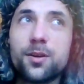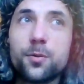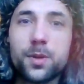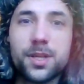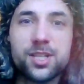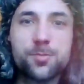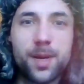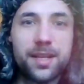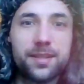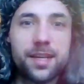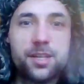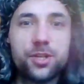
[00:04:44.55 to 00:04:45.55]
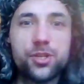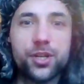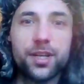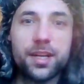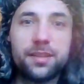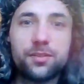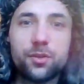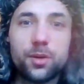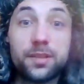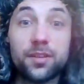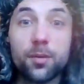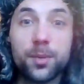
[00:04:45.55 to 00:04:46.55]
will expend energy into a
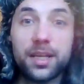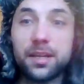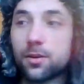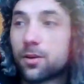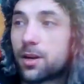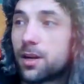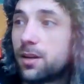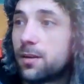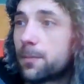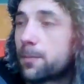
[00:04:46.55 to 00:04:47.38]
dummy or